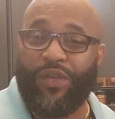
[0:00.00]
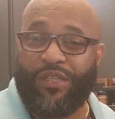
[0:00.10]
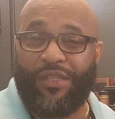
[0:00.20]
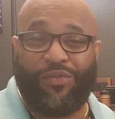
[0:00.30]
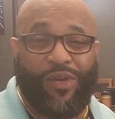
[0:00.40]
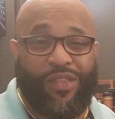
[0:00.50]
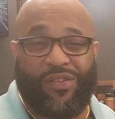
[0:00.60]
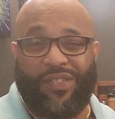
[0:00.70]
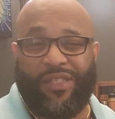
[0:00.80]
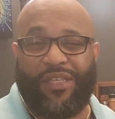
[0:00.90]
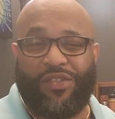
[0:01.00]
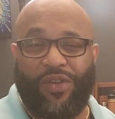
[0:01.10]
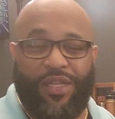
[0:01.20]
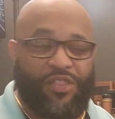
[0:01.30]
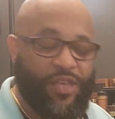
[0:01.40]
whiskey, whether it's this
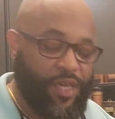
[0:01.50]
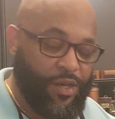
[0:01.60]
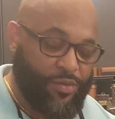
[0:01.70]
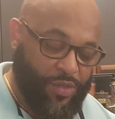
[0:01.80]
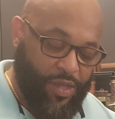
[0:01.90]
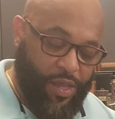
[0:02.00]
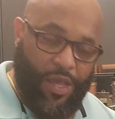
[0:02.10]
or anything else.